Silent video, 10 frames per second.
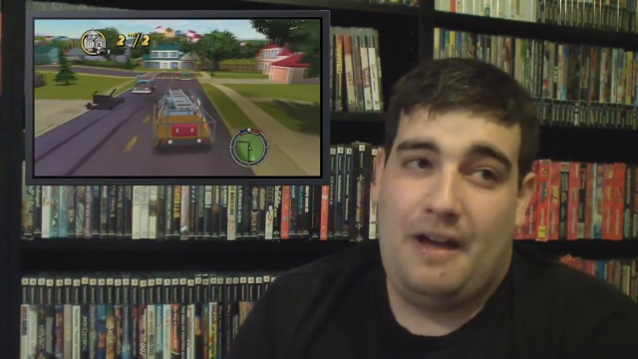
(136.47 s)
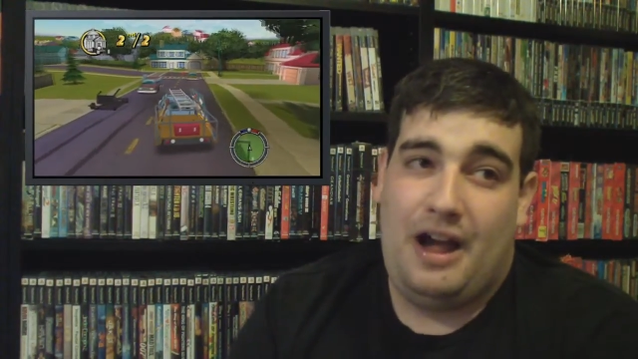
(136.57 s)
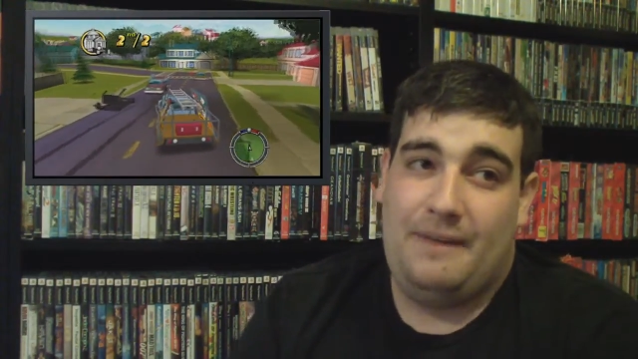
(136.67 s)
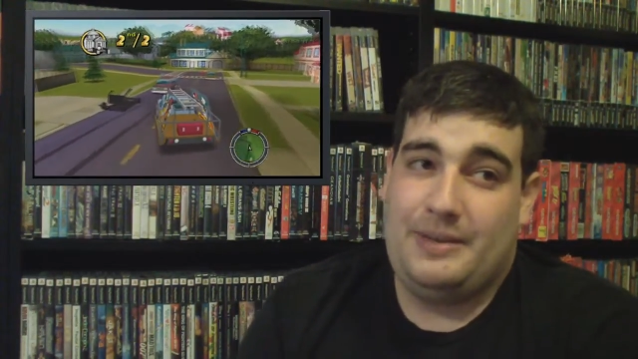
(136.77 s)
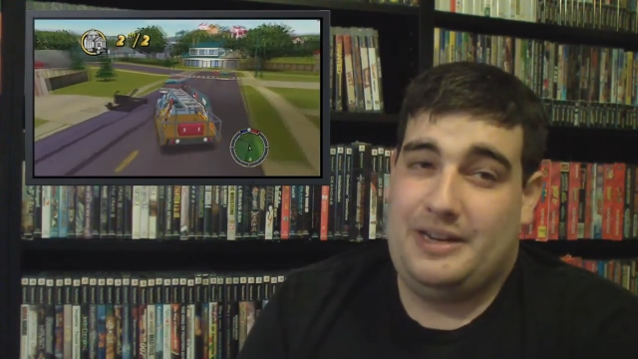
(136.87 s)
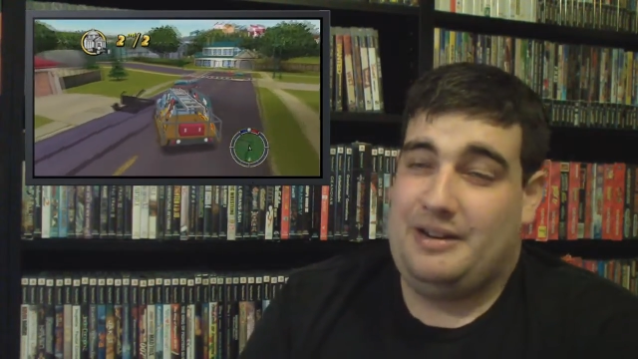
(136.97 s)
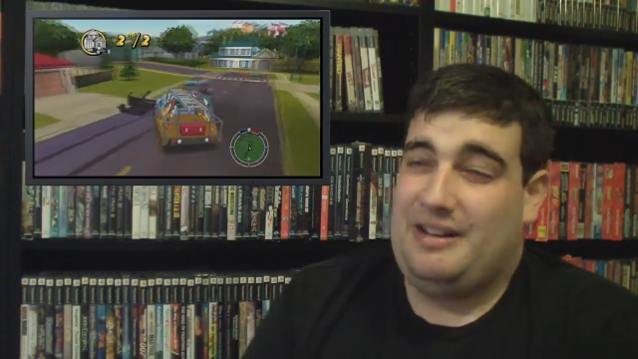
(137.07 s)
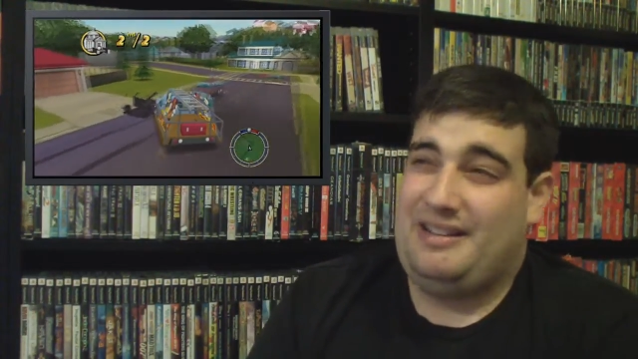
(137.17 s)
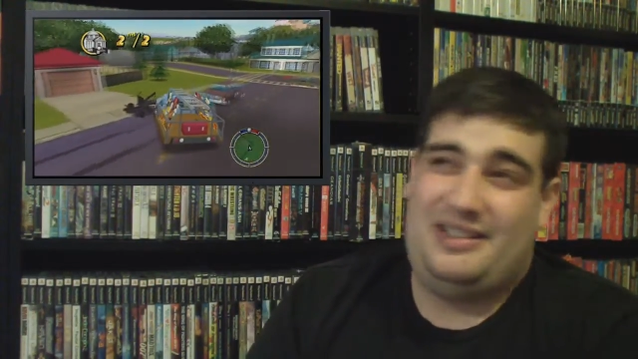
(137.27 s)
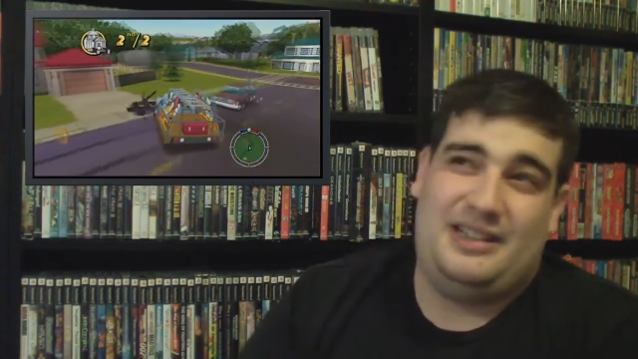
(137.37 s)
I mean,
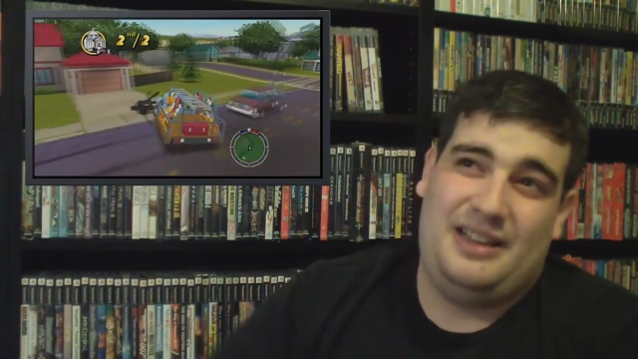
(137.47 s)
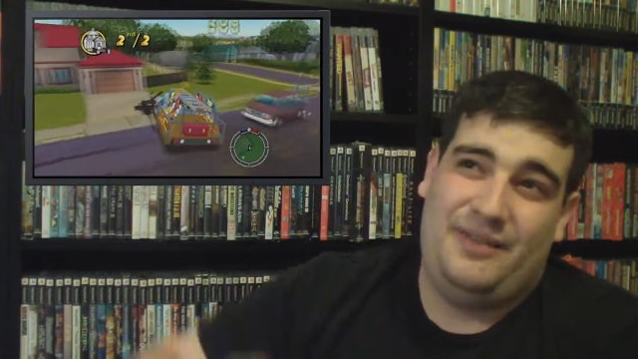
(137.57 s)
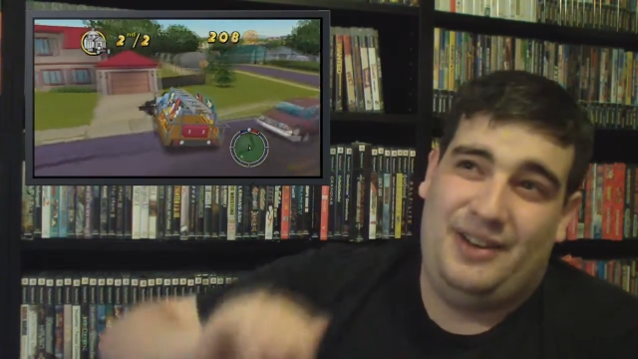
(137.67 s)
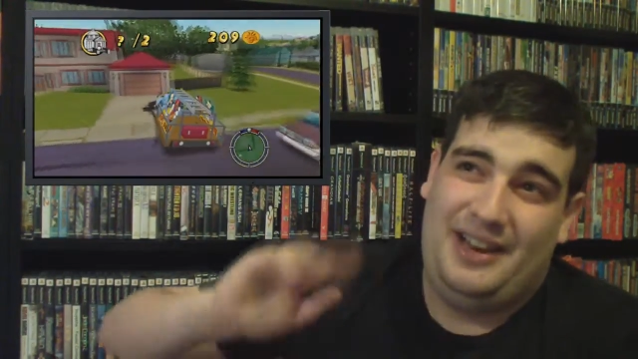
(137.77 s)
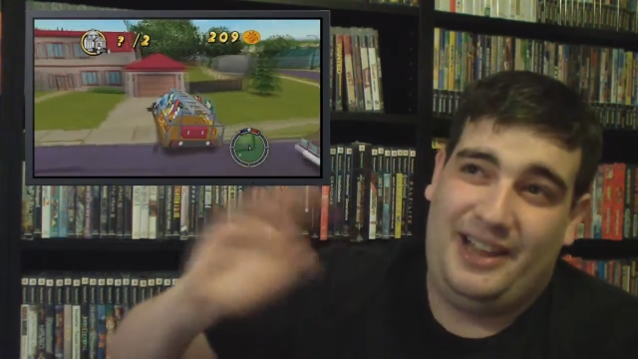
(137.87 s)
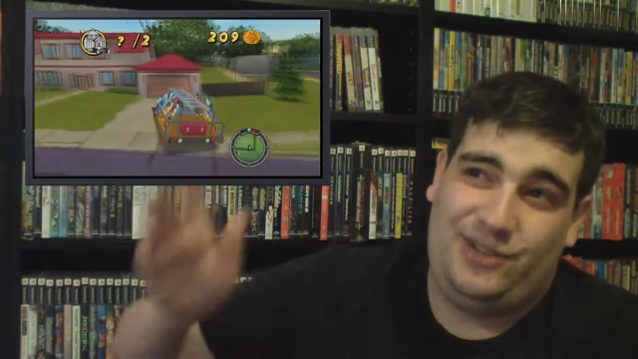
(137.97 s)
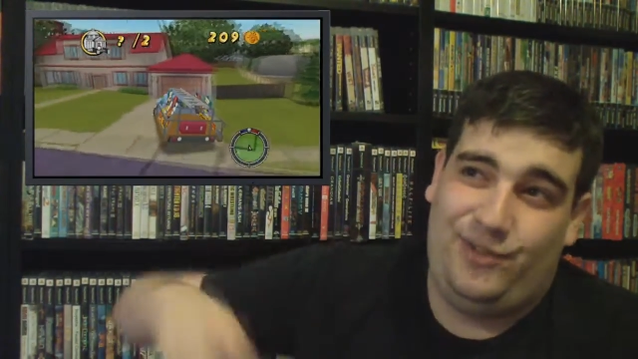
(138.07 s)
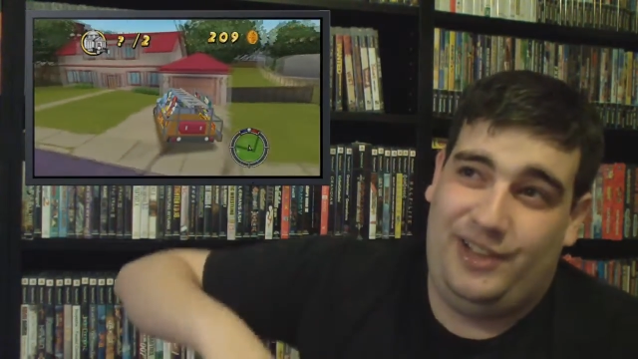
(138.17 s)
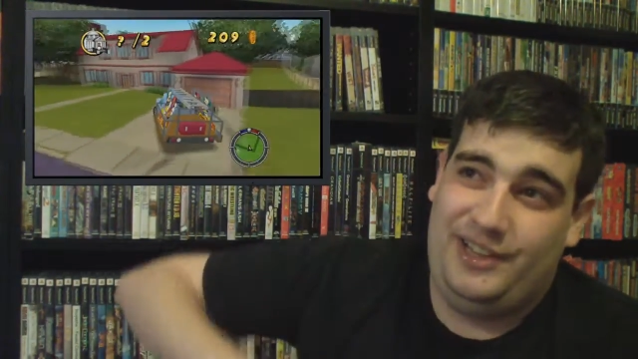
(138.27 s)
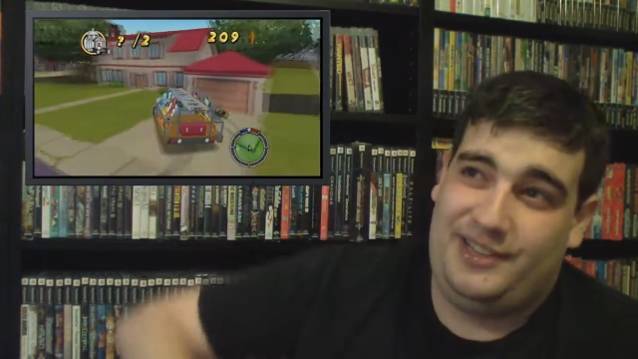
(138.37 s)
uh, it's even less
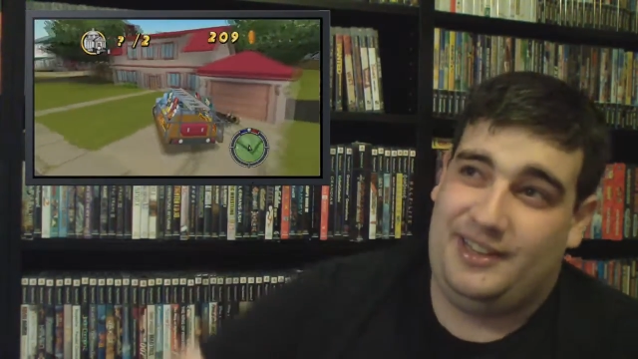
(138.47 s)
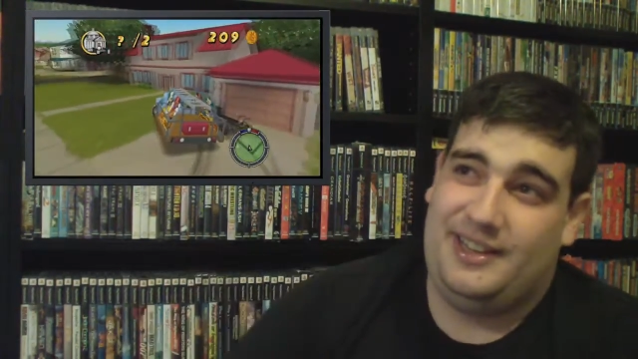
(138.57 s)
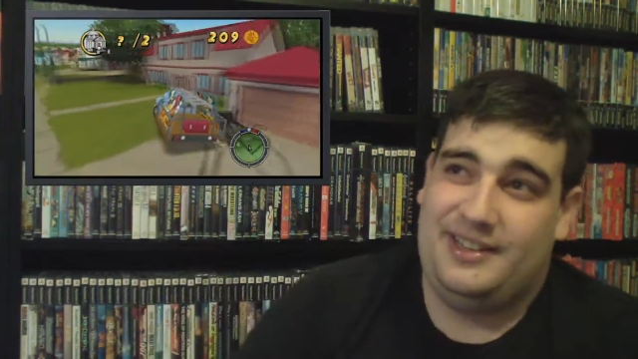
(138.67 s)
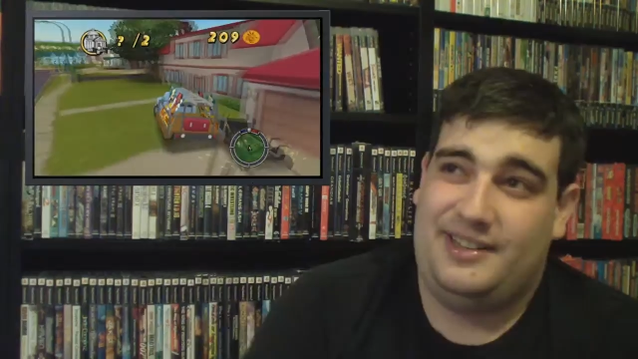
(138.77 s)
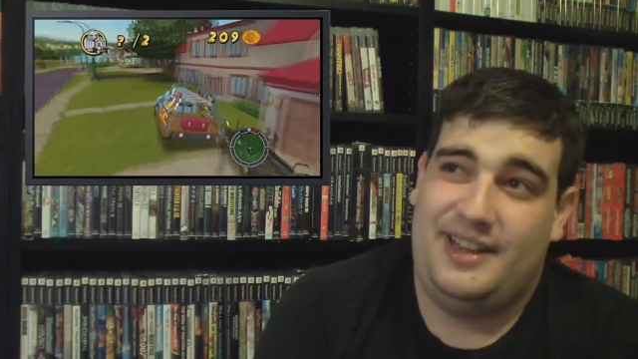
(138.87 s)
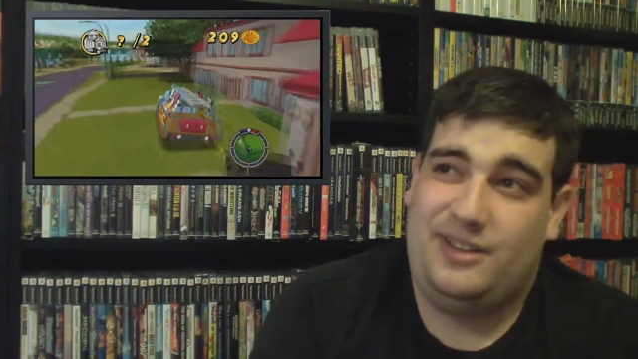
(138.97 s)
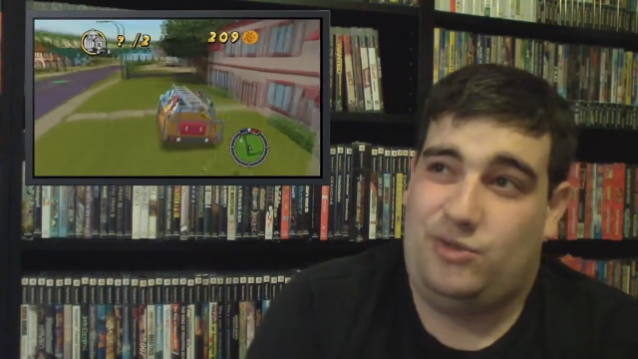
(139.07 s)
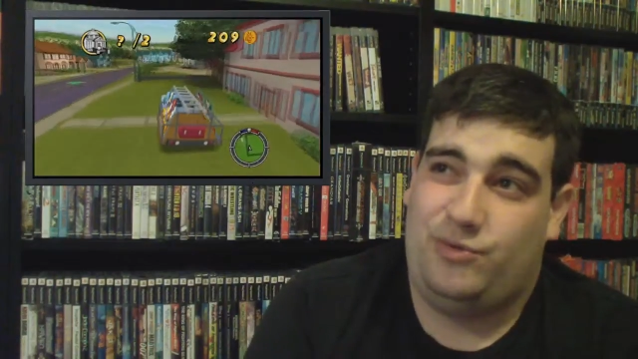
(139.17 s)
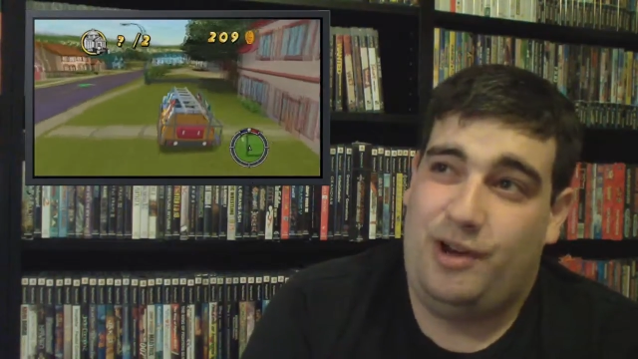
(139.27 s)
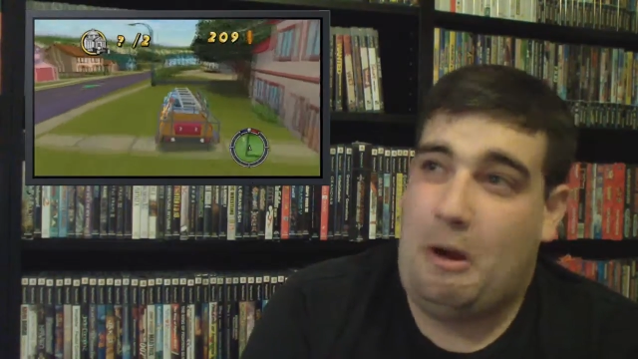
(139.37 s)
realistic than
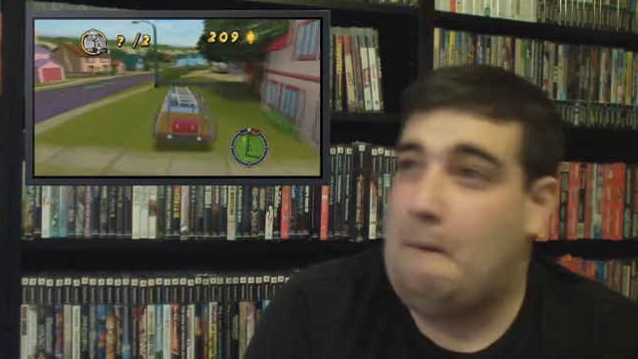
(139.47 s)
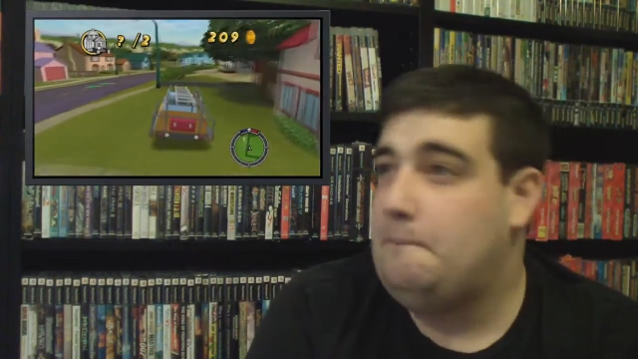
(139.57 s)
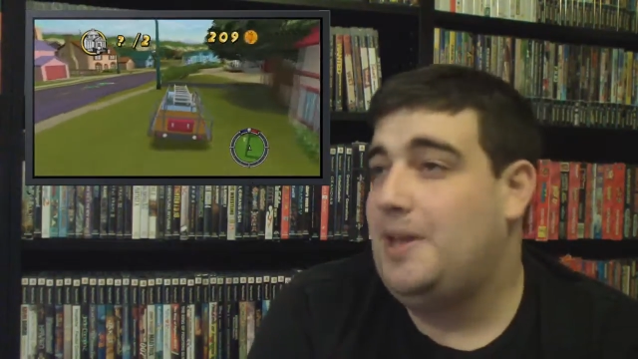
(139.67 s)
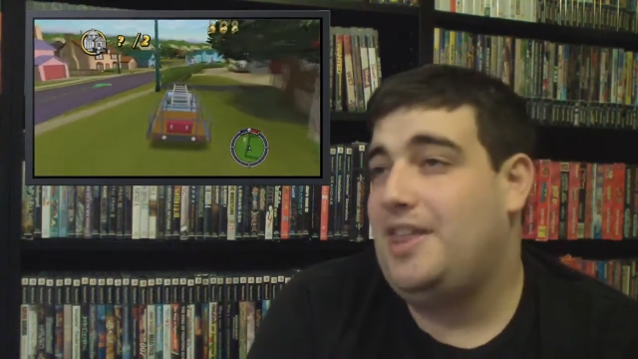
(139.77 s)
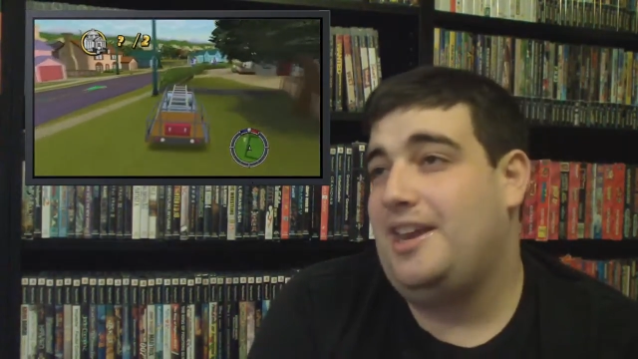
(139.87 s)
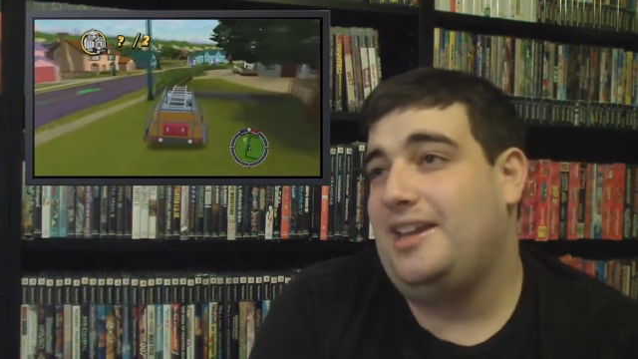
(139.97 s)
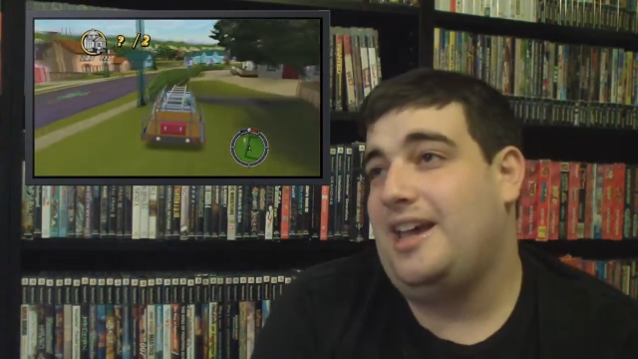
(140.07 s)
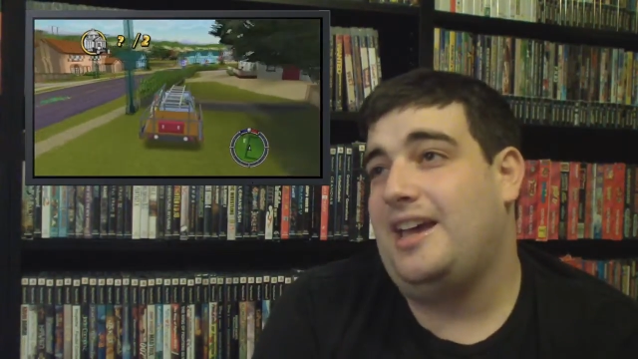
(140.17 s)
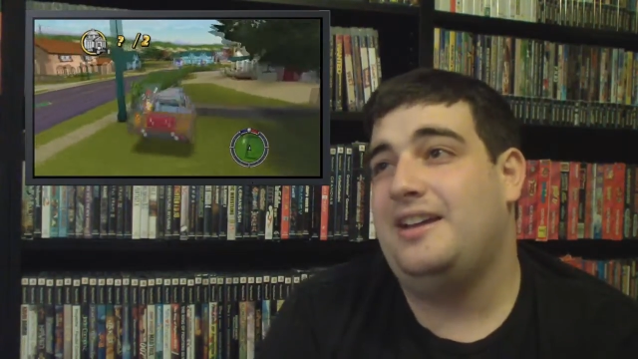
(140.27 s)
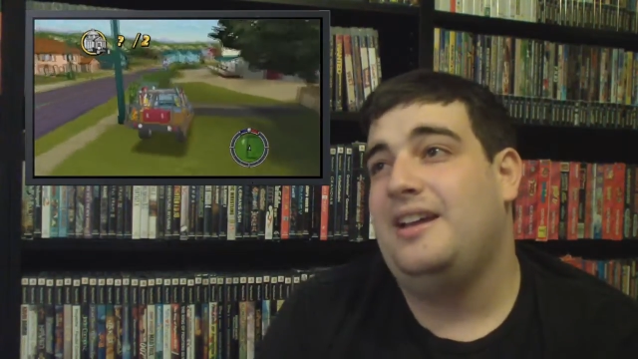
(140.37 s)
Saints Row, but then
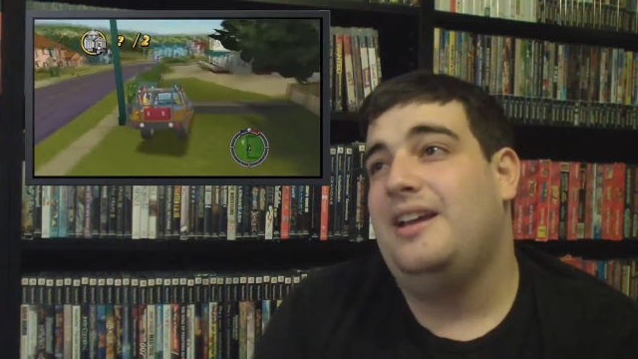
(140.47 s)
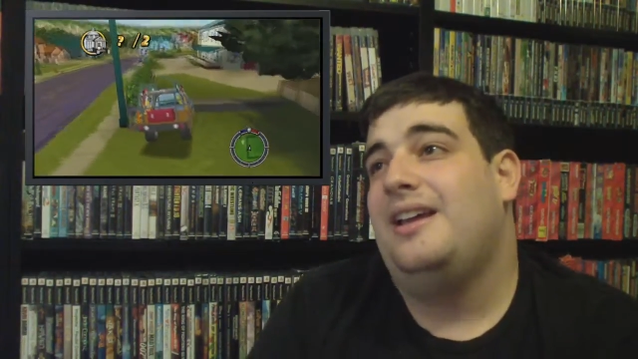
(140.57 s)
again,